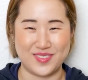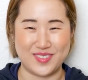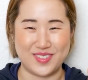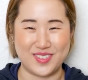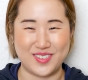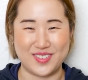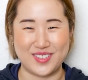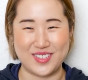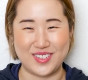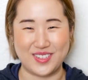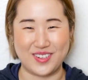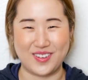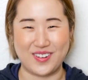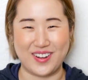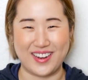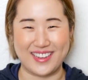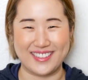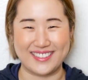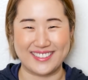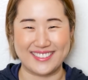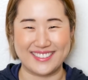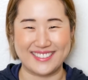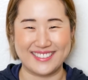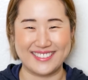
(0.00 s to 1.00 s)
You did
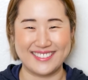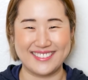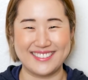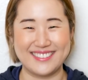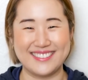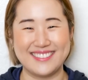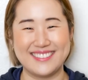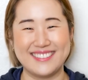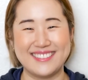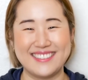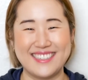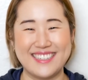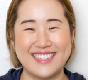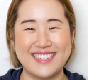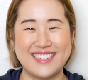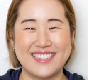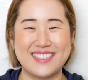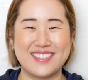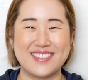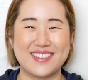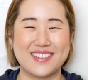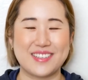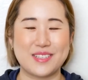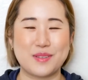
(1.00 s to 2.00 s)
great.
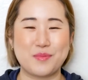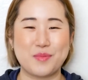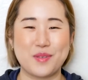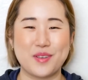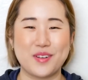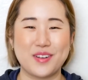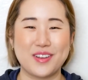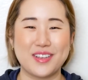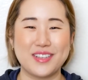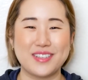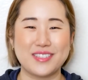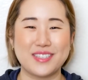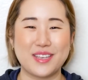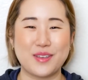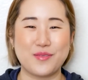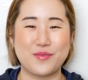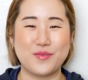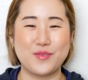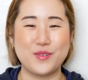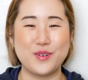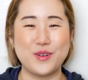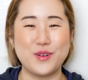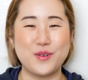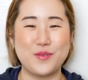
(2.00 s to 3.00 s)
To experience a
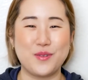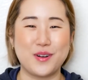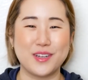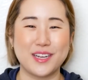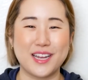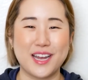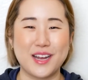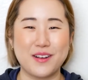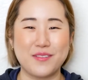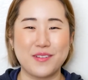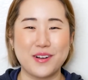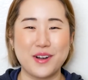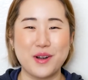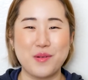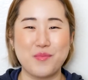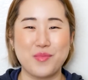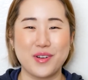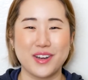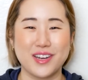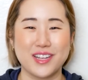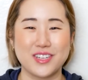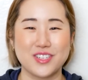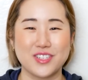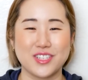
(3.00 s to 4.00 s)
full one hour
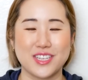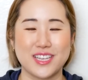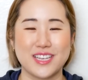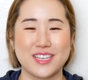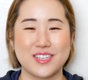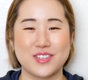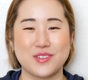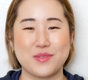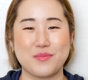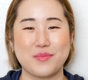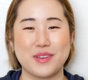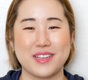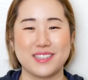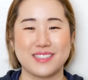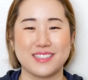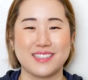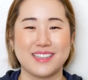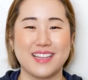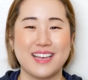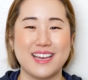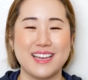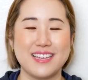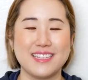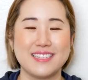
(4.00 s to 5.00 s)
brain education based
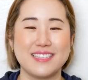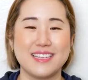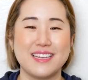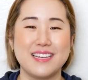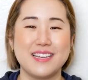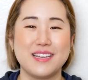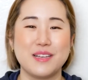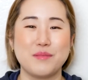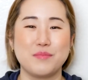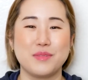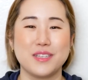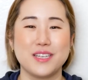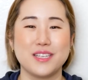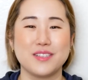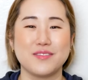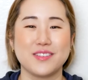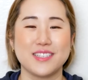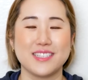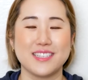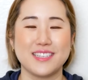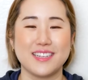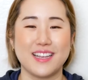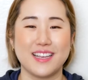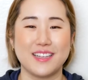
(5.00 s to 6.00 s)
class, please
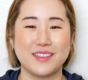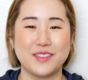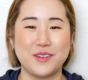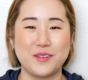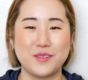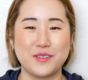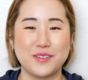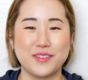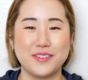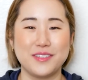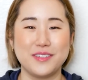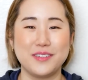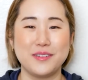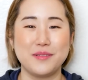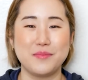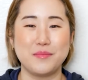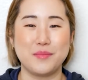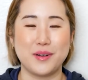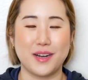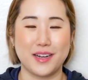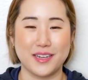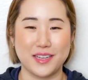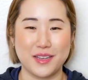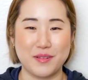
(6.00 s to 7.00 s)
visit a local
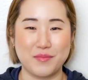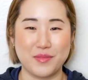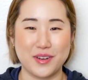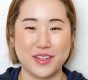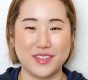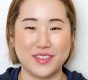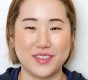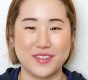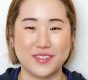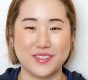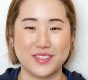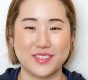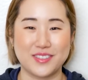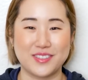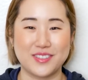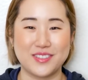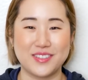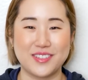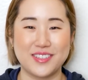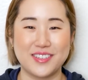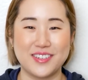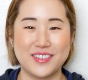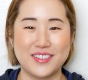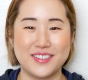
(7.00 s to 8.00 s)
body and brain yoga
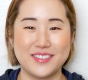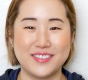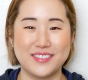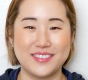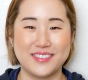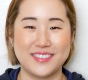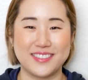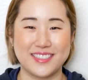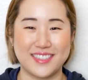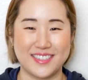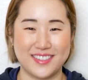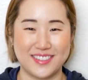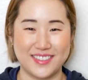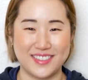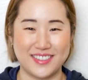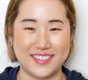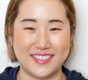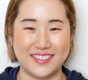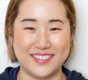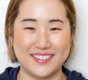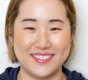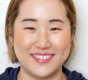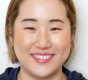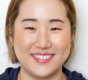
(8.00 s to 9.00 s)
studio near
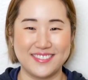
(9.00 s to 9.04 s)
you.